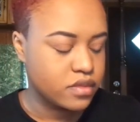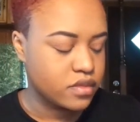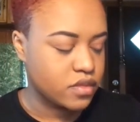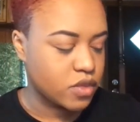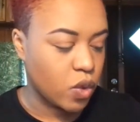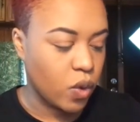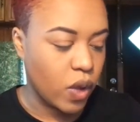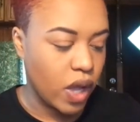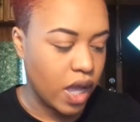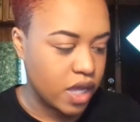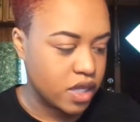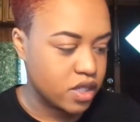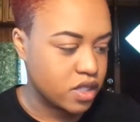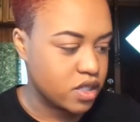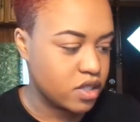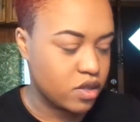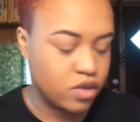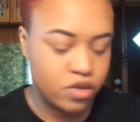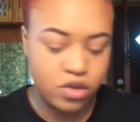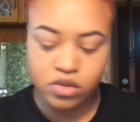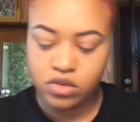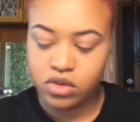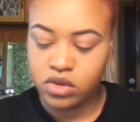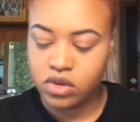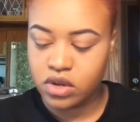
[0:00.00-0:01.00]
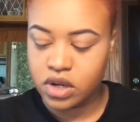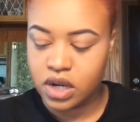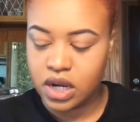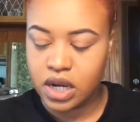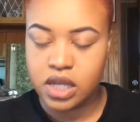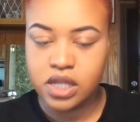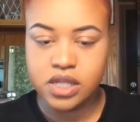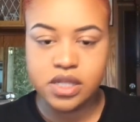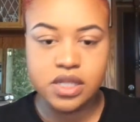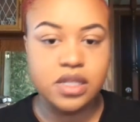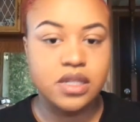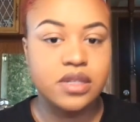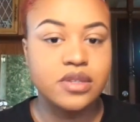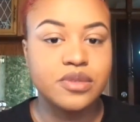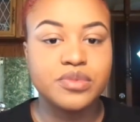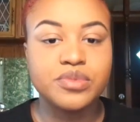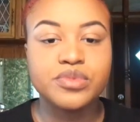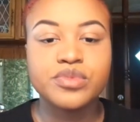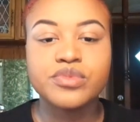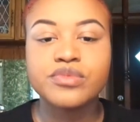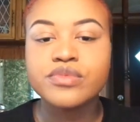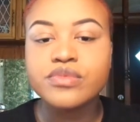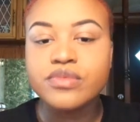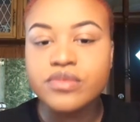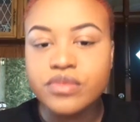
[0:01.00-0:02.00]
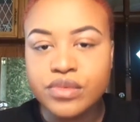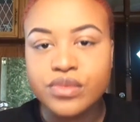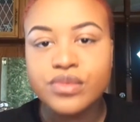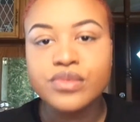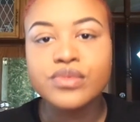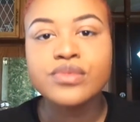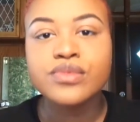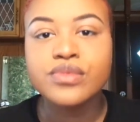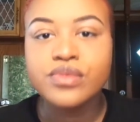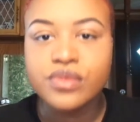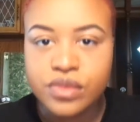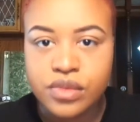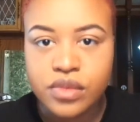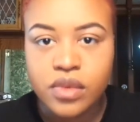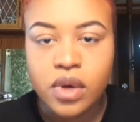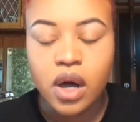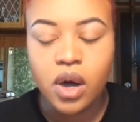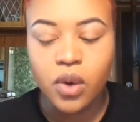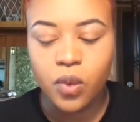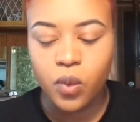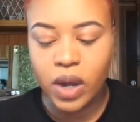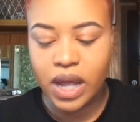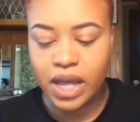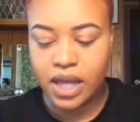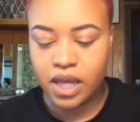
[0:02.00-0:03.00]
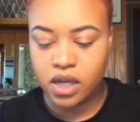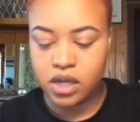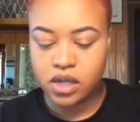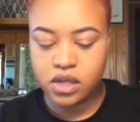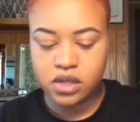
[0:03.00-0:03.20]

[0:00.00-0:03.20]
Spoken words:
Okay, so you look nice and awake.